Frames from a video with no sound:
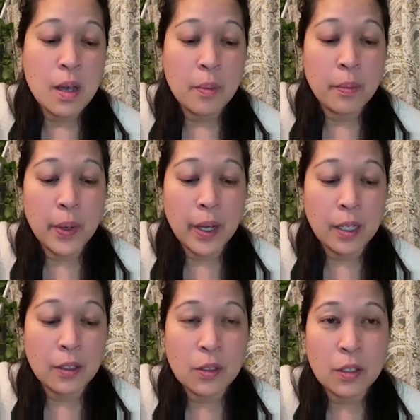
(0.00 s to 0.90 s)
but
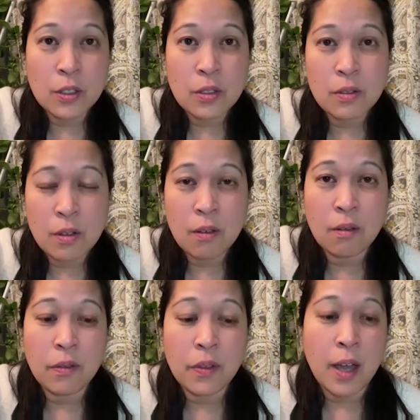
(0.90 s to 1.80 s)
it's good to
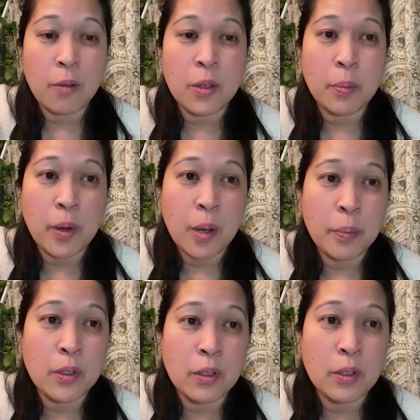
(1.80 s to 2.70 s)
know that with
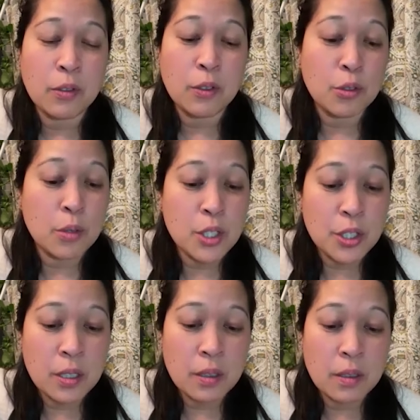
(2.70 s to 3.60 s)
proper
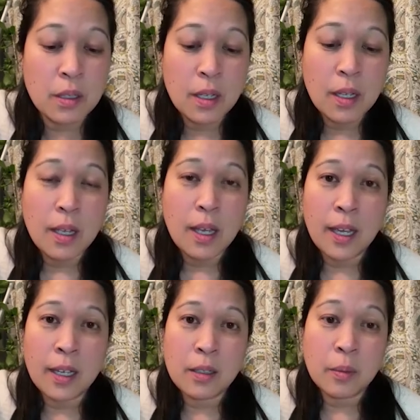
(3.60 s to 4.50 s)
nutrition
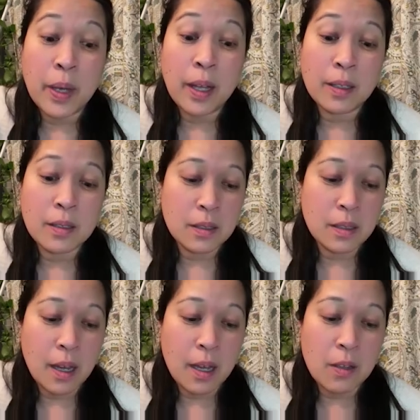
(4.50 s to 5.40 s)
and a balanced
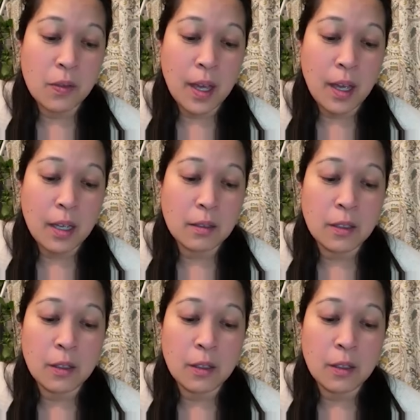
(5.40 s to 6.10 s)
diet that,